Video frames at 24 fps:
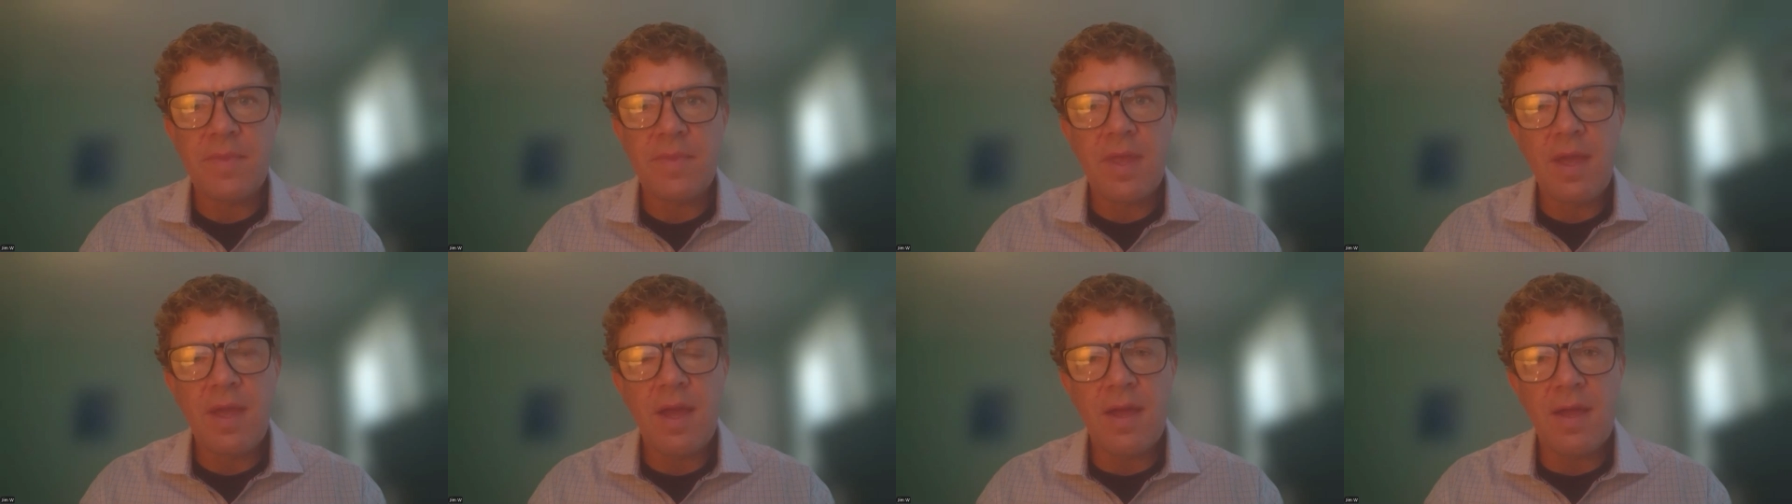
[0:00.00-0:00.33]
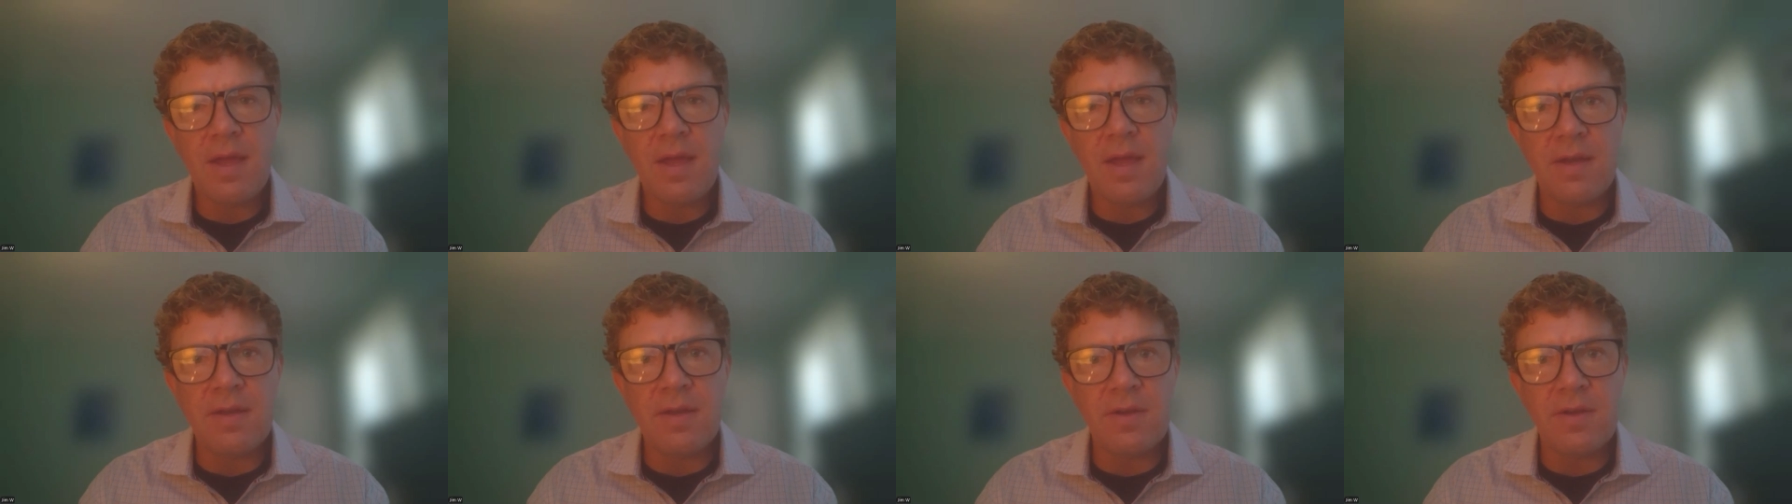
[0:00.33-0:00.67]

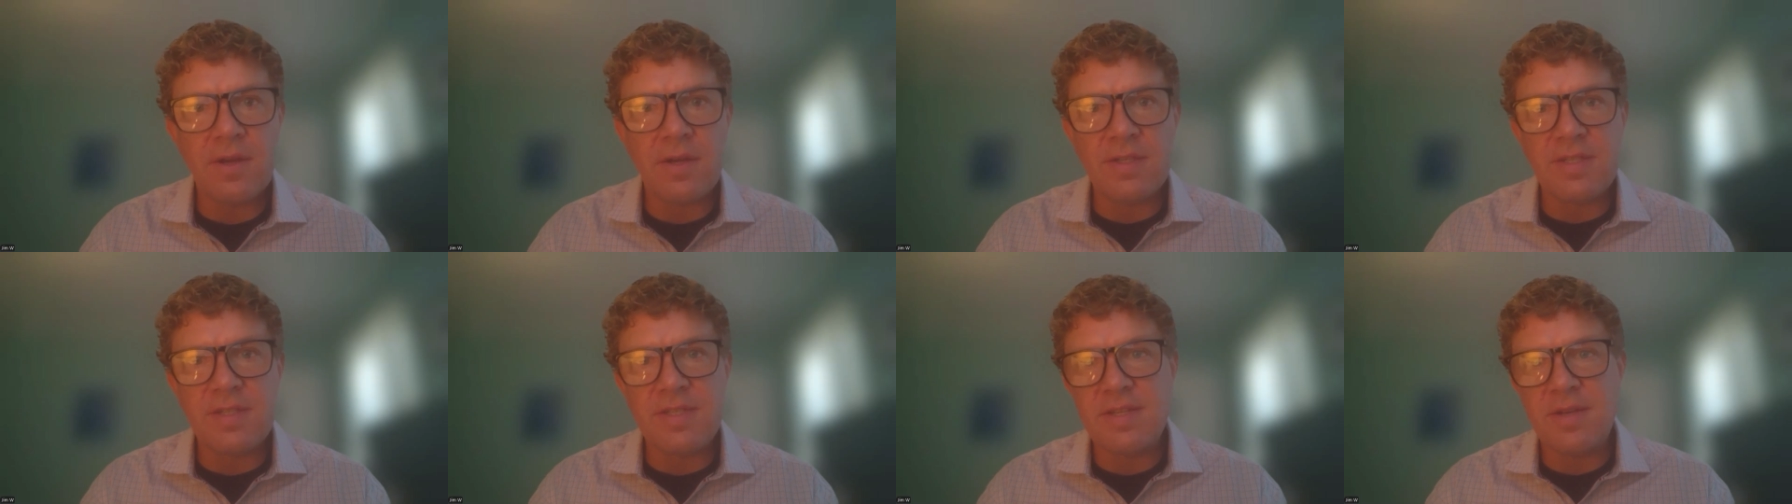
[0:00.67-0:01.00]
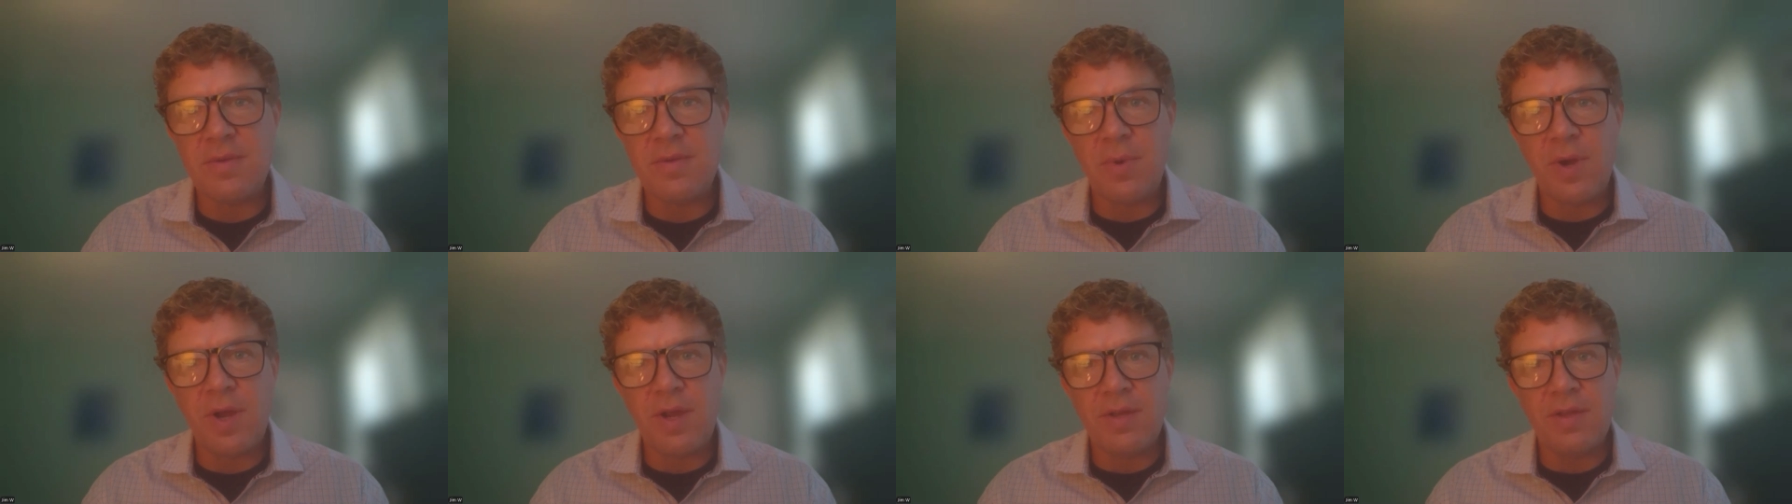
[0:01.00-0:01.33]
and you're going to
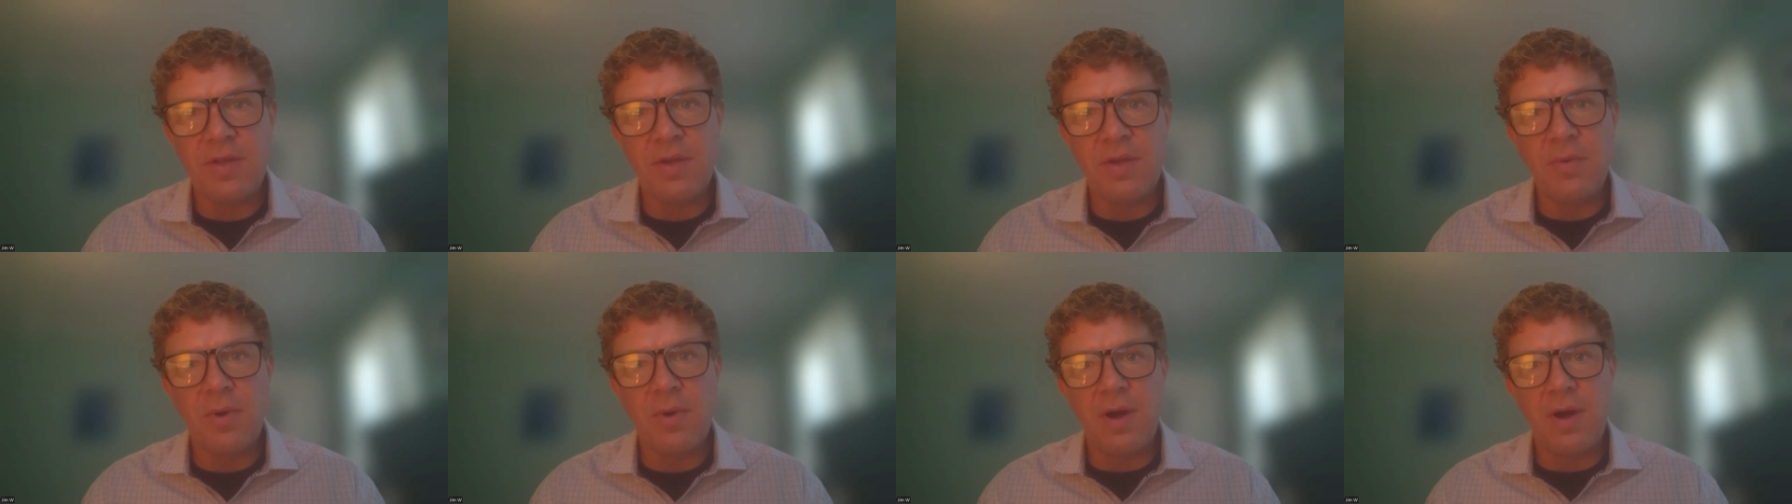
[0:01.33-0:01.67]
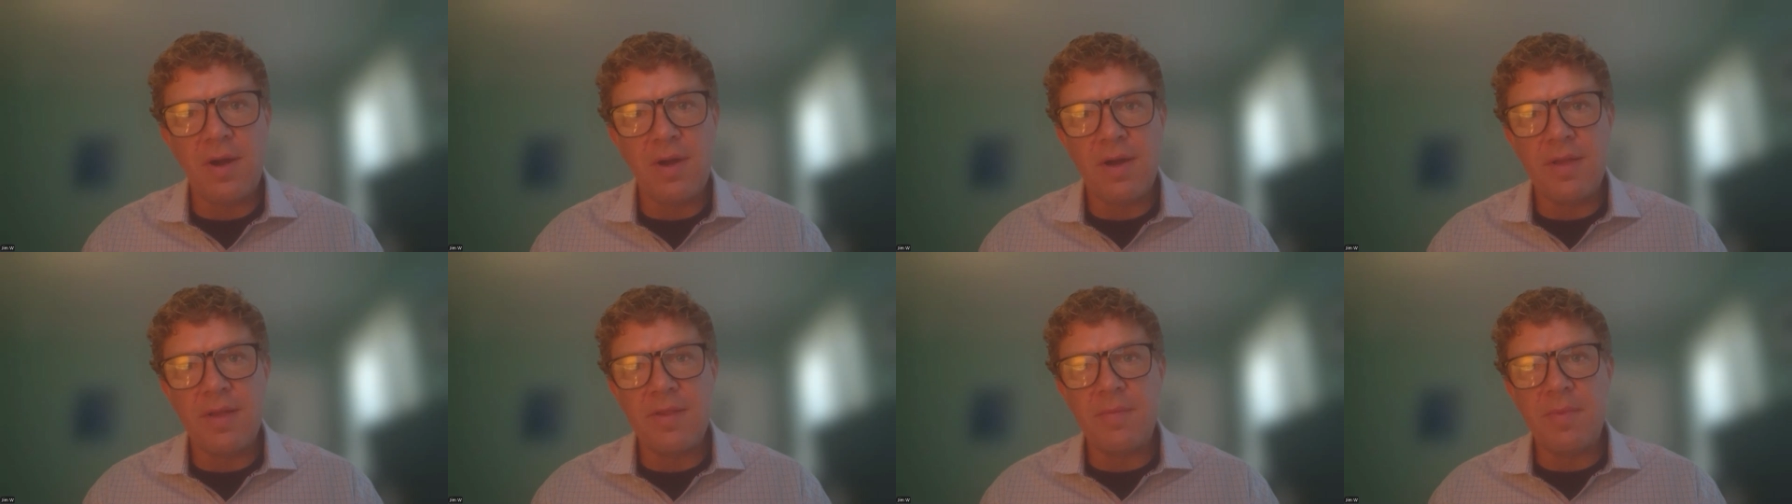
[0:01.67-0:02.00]
see where you
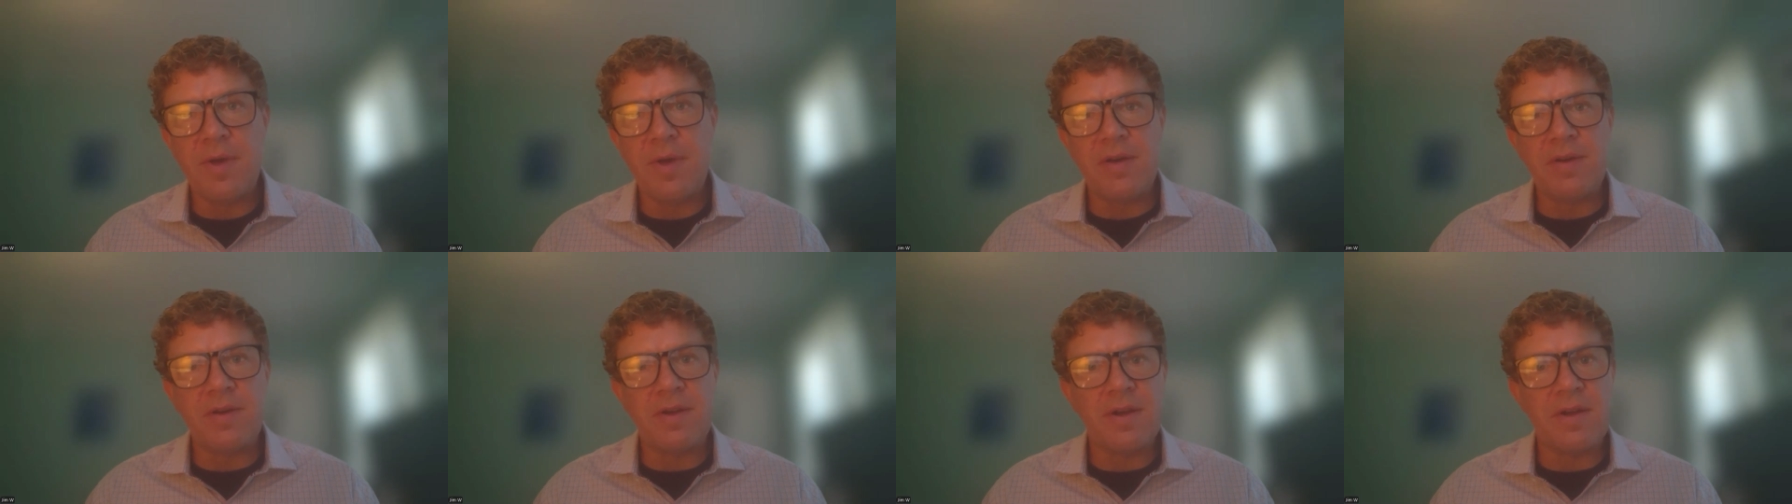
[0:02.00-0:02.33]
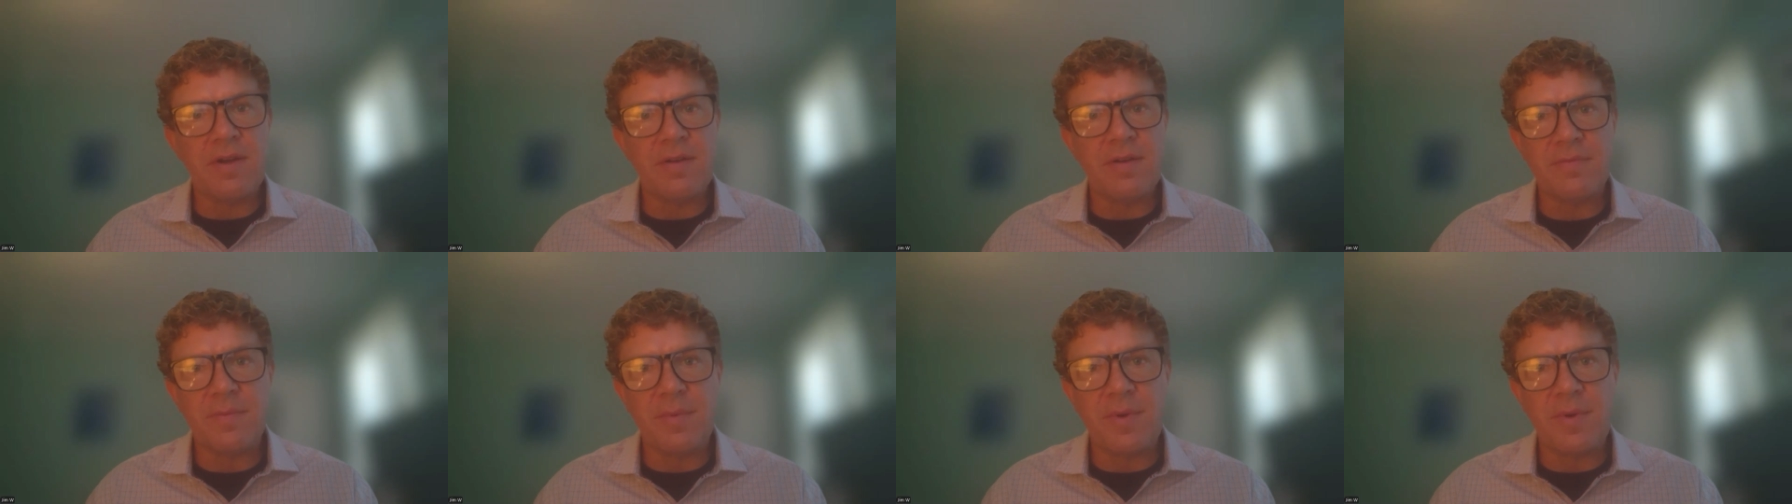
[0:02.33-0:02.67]
are on the bell
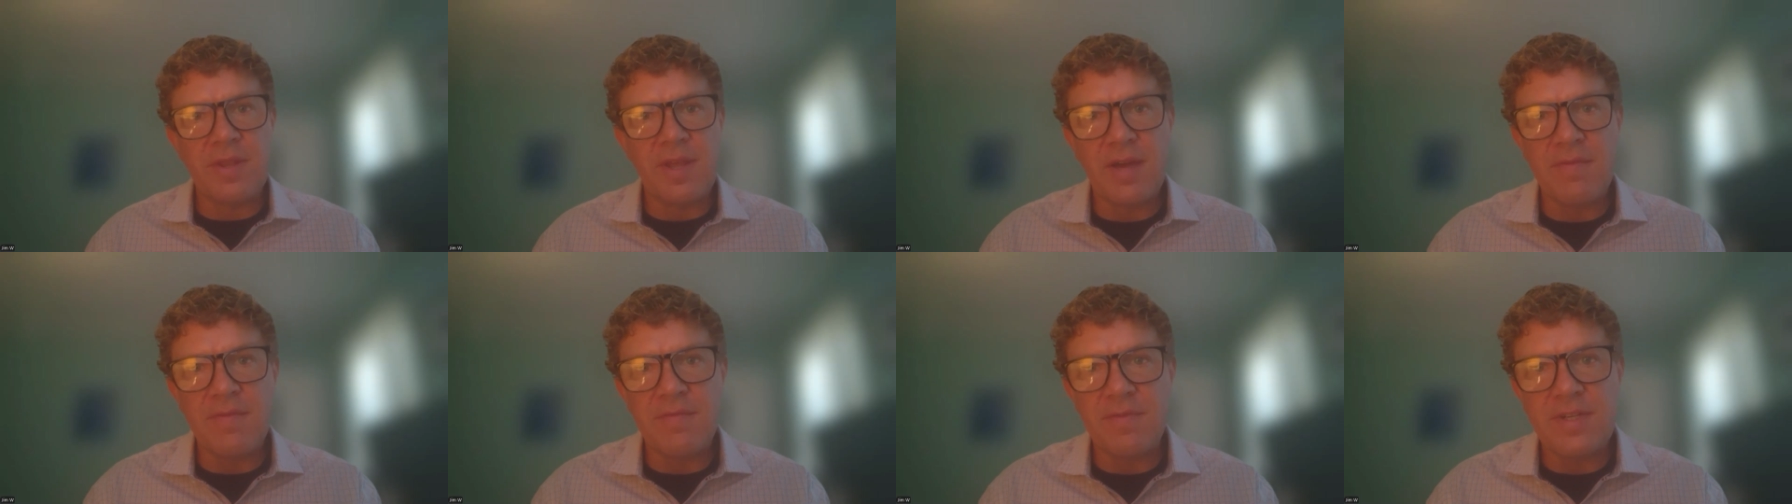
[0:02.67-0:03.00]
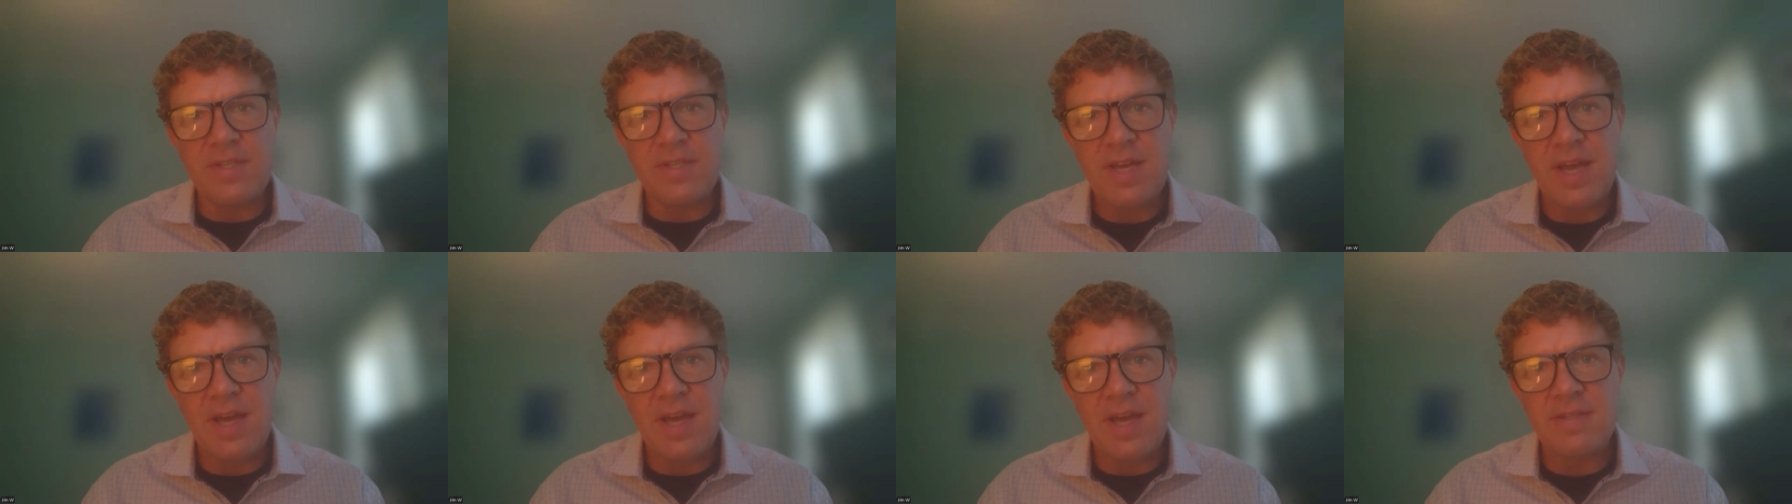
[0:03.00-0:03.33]
curve with every
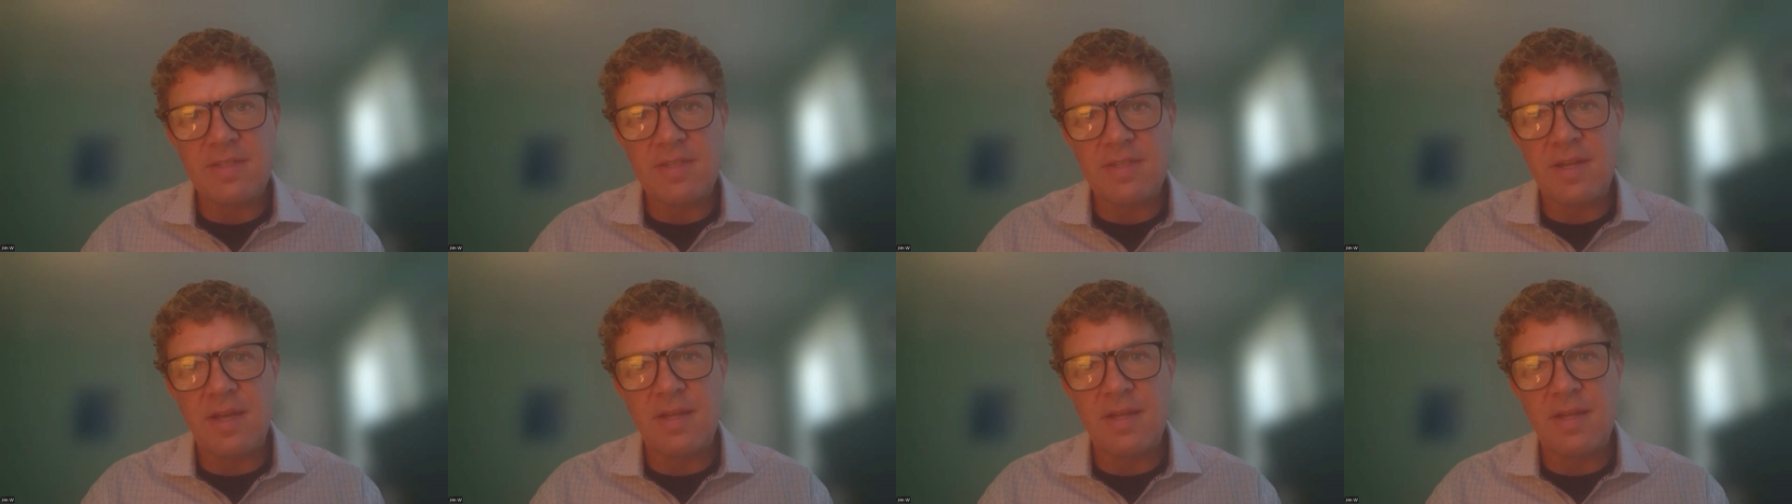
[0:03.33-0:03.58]
test